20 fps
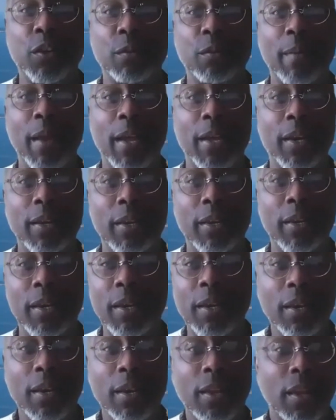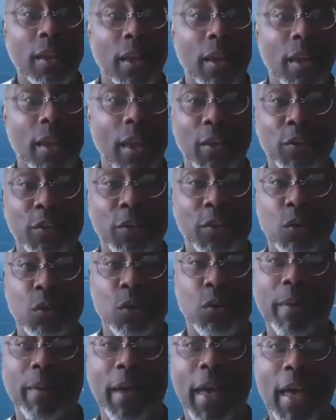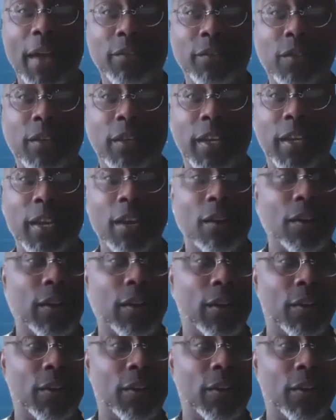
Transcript: your humanity, and show compassion and care and